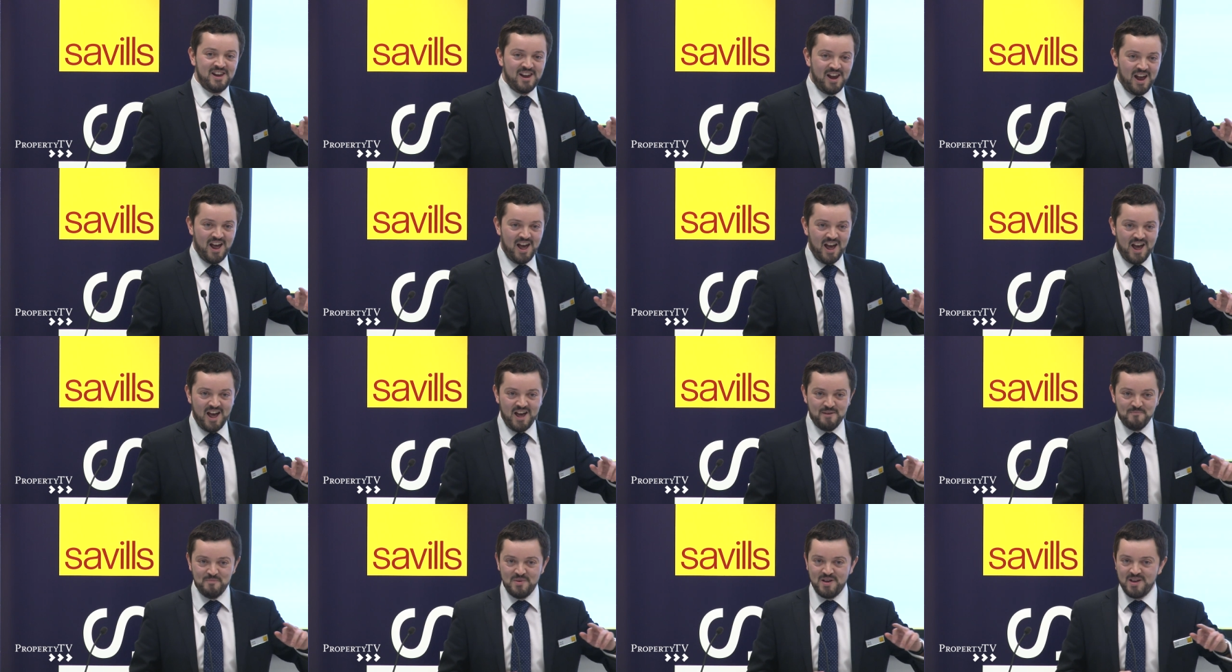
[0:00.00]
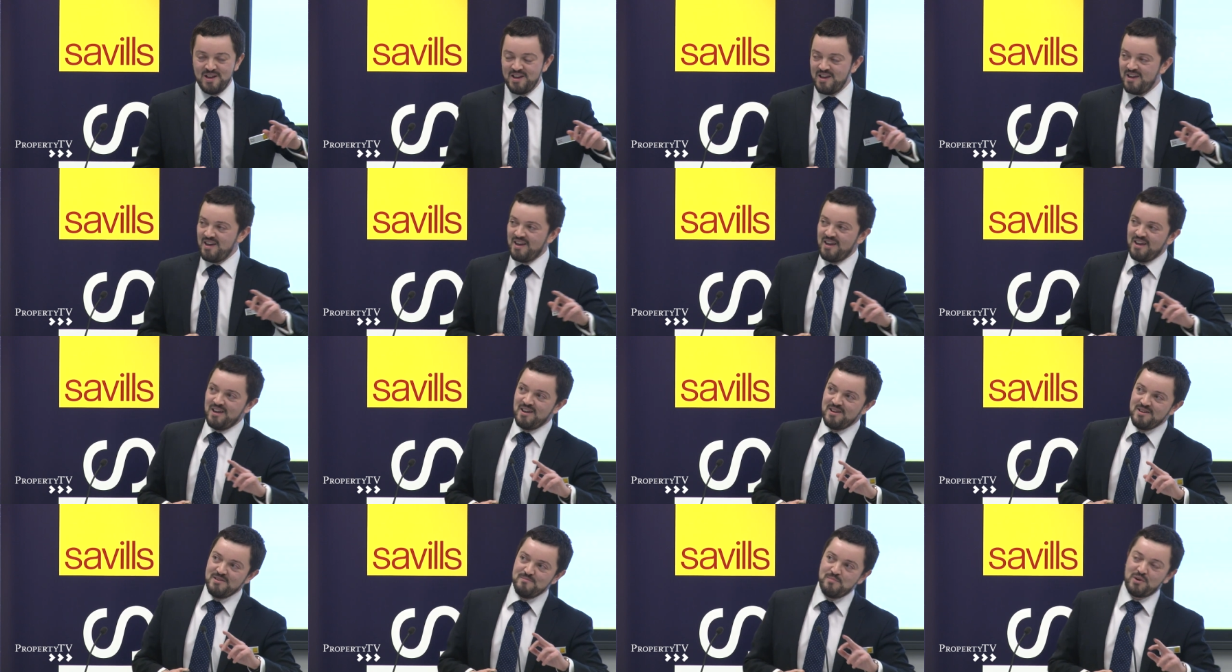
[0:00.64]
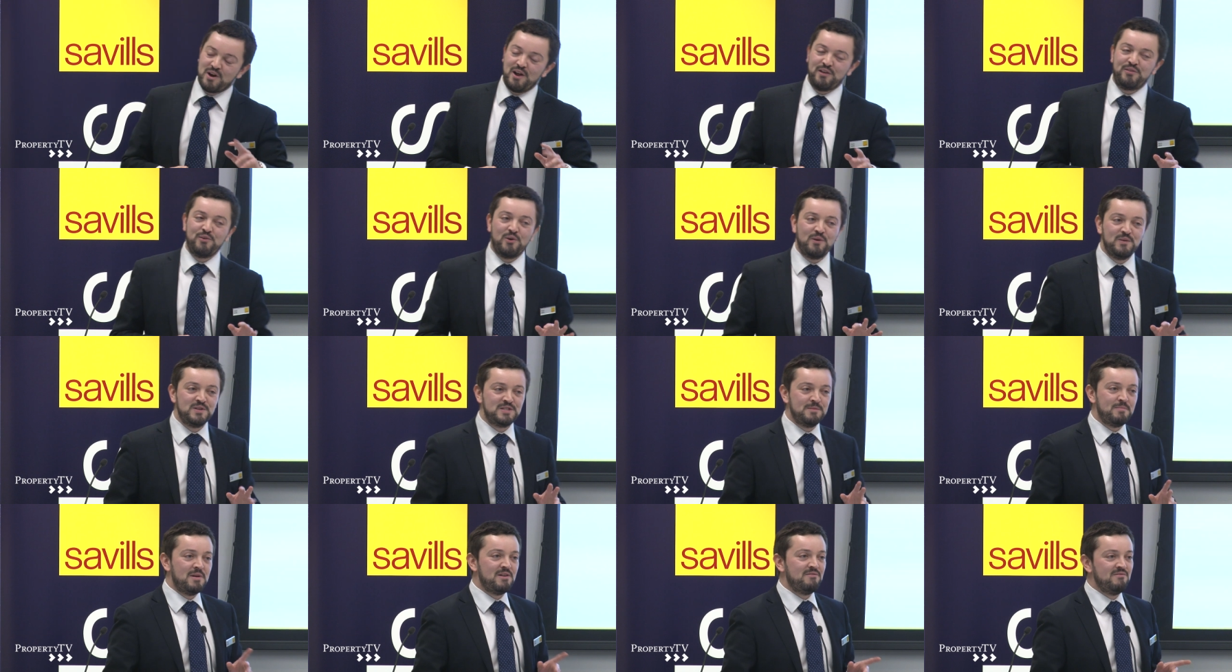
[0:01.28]
But I thought it
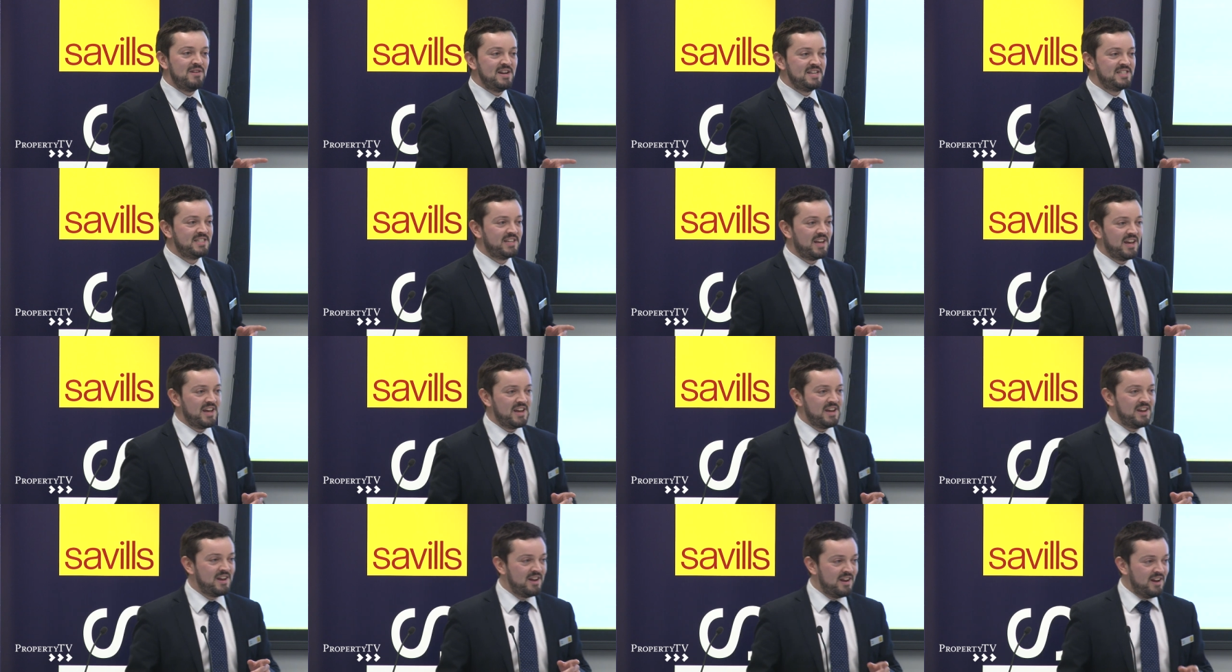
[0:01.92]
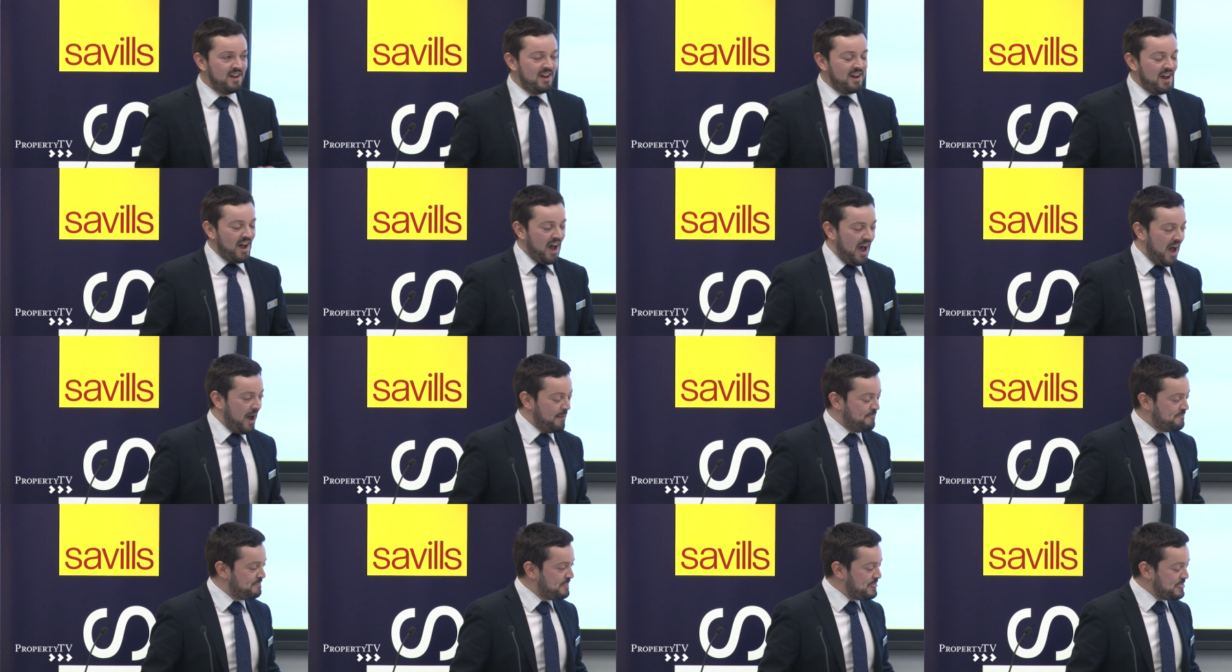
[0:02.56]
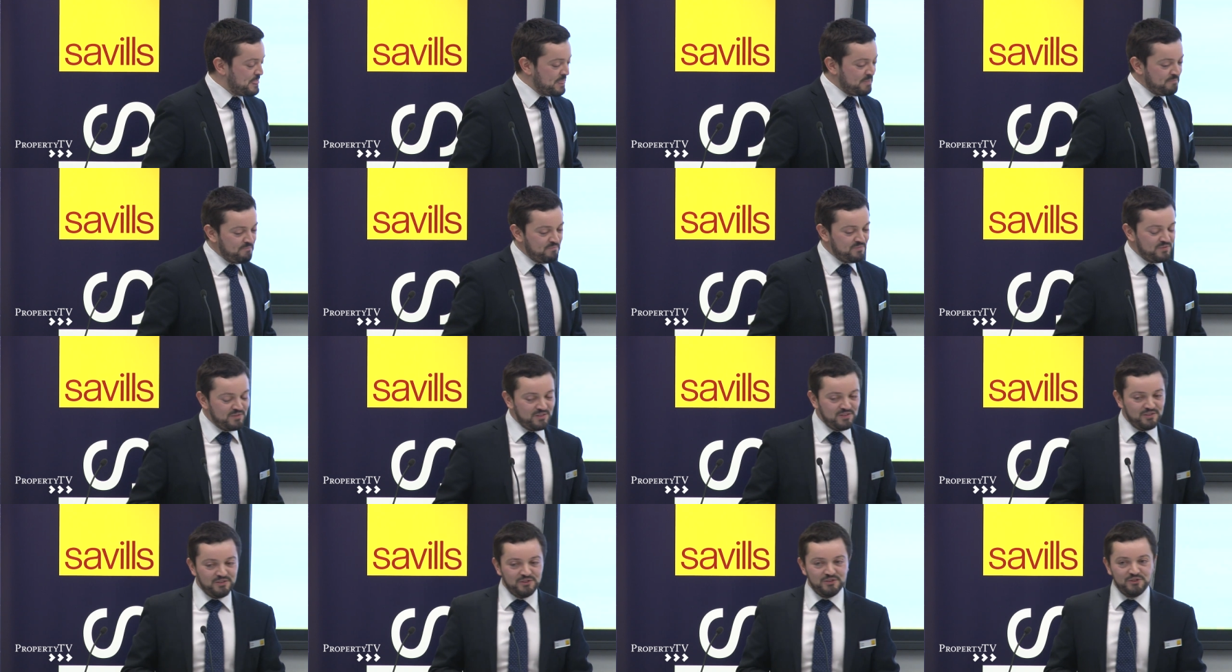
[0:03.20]
was a bit risky.
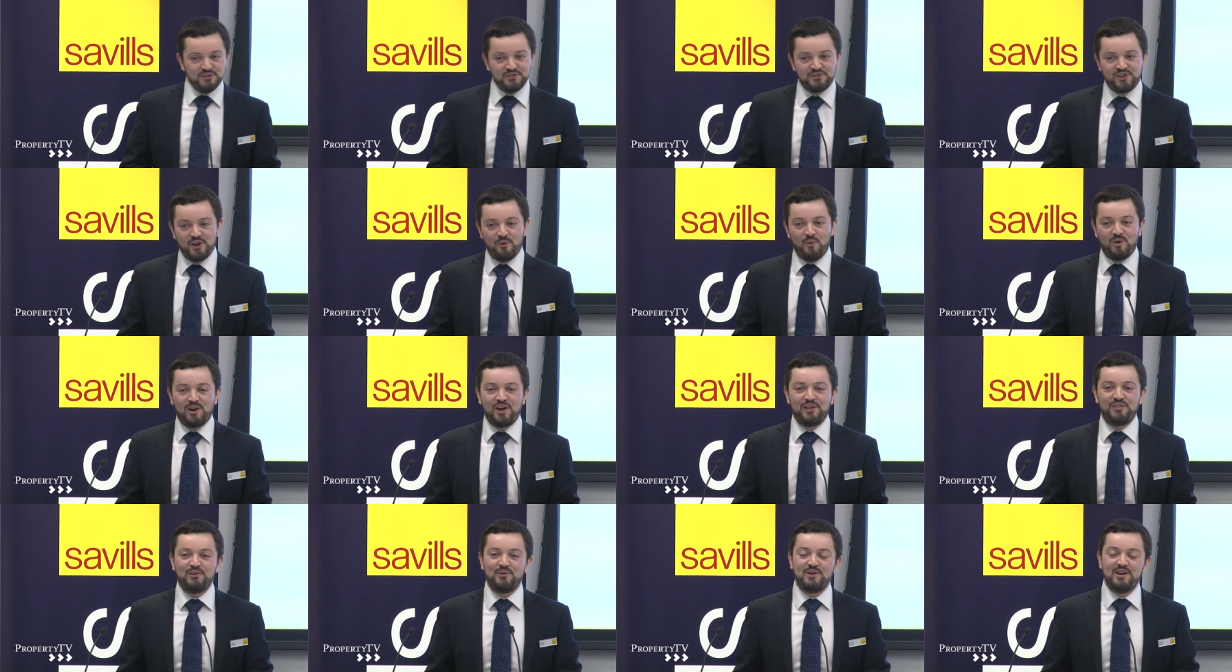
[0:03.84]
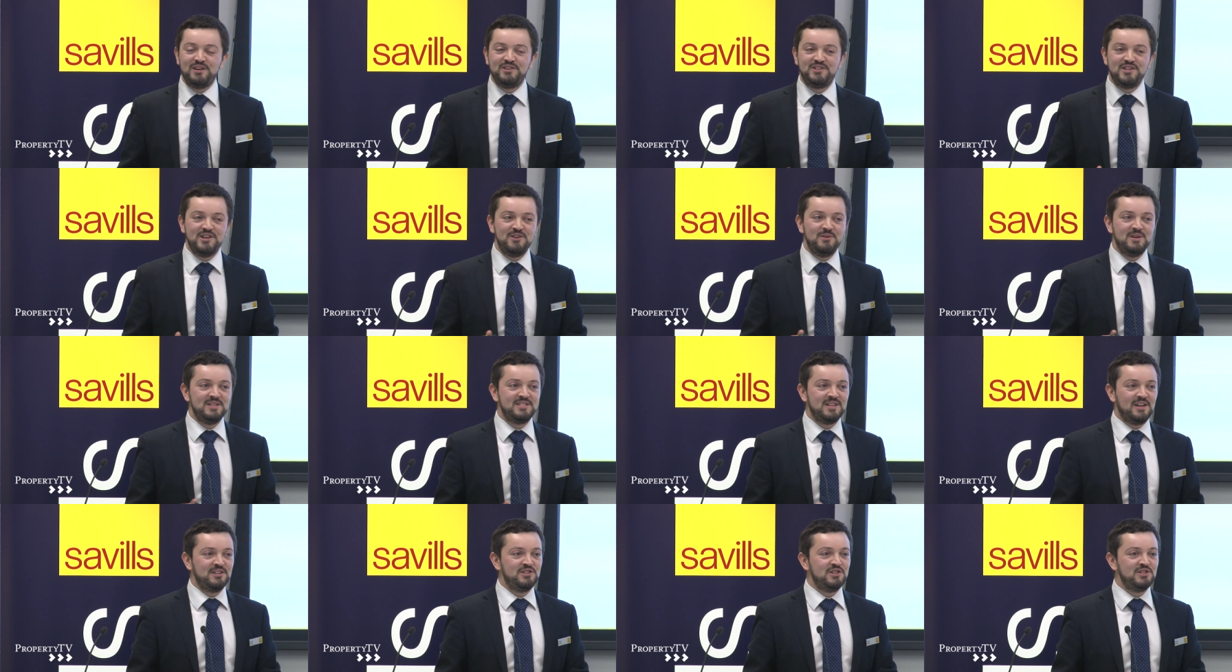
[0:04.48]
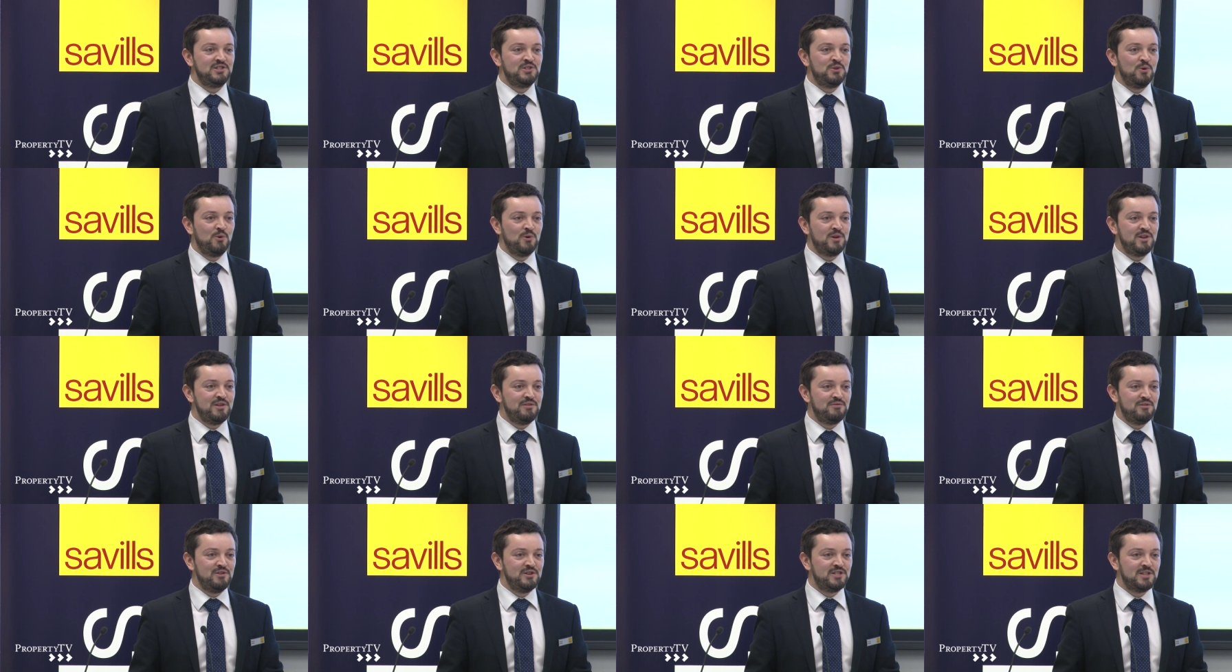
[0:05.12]
So what I thought I'd do is I'd just
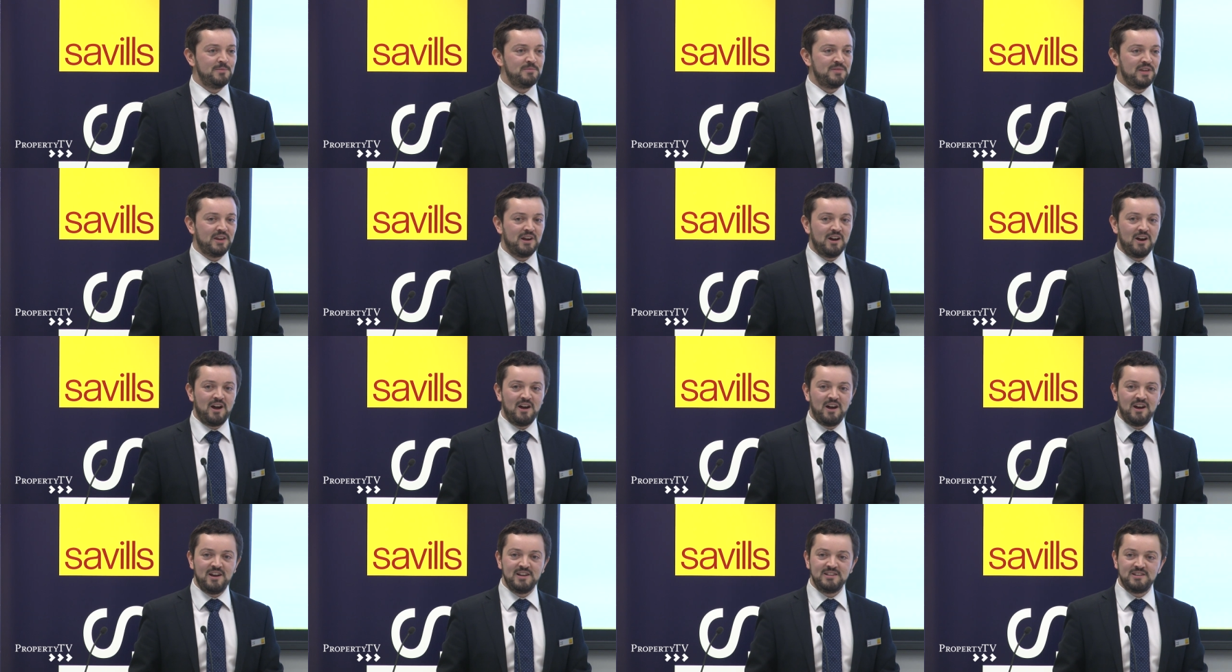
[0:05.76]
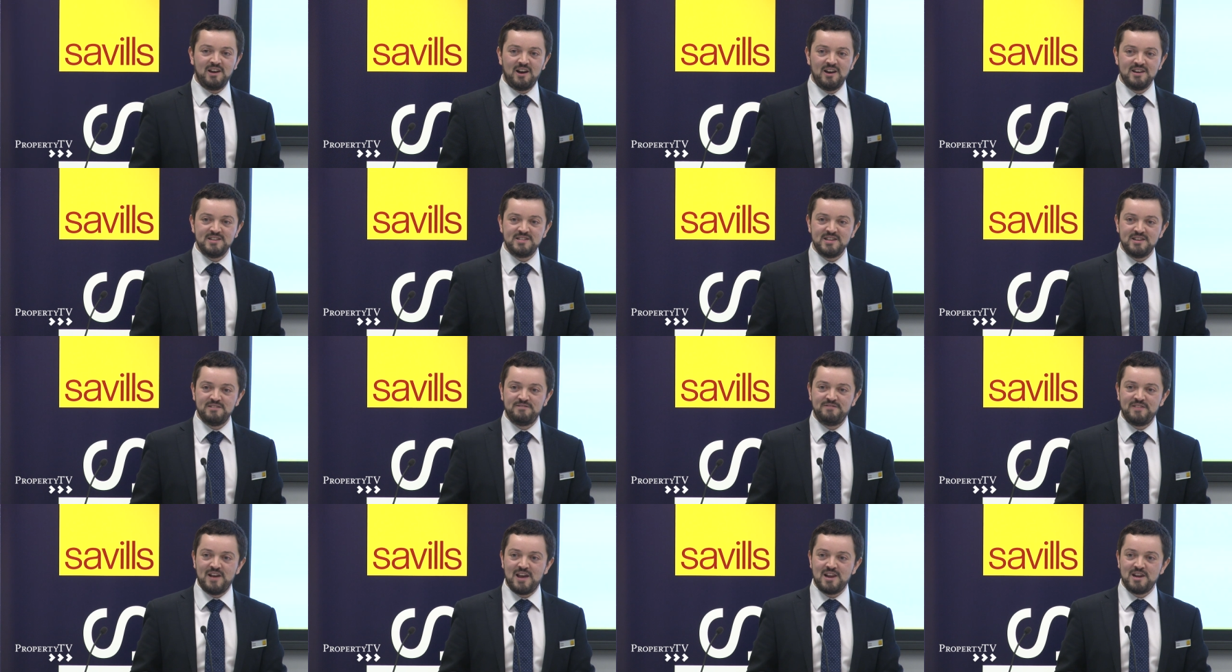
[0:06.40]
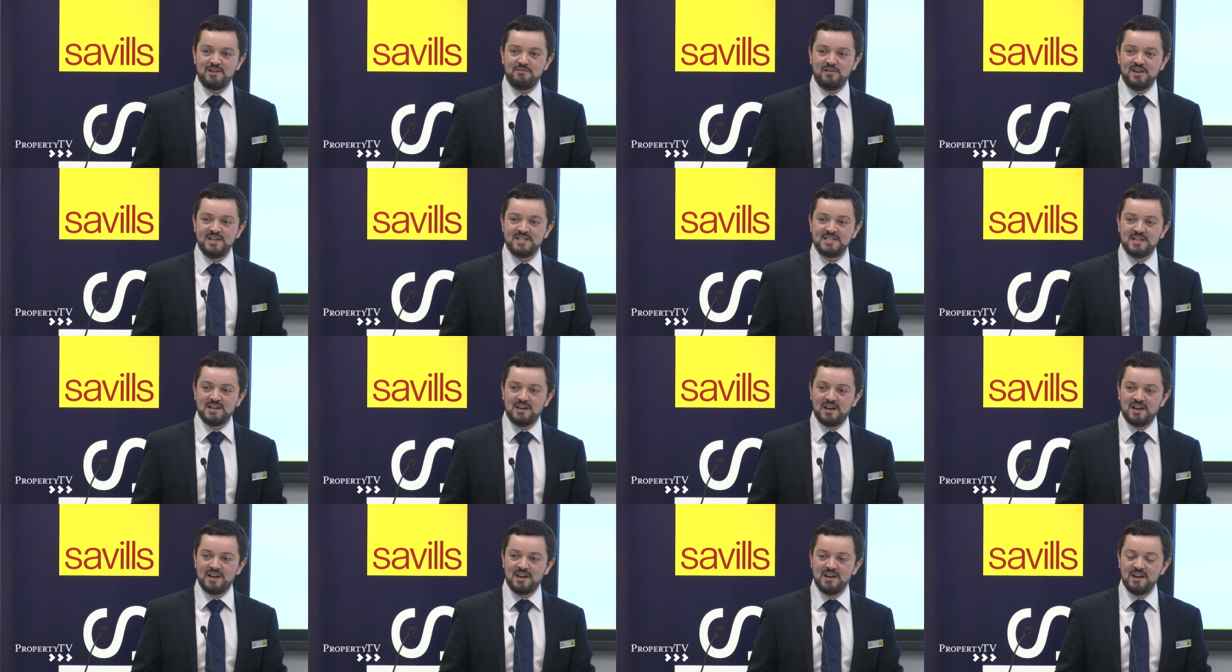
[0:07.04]
talk you through something that I did fairly
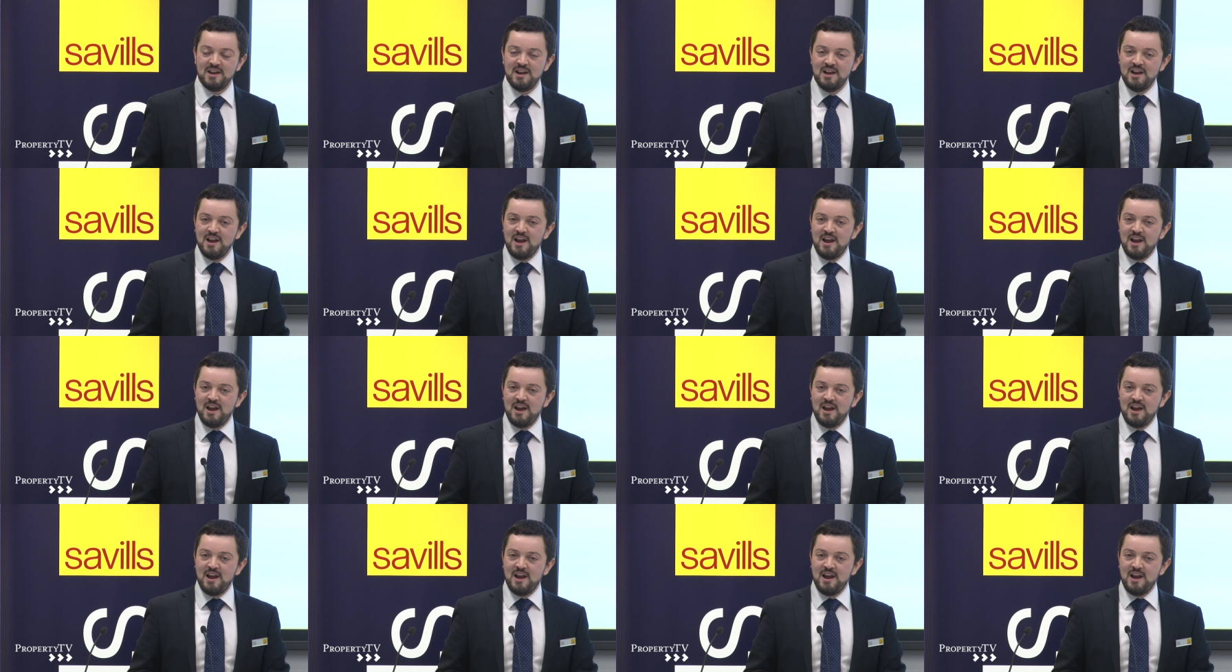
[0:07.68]
recently.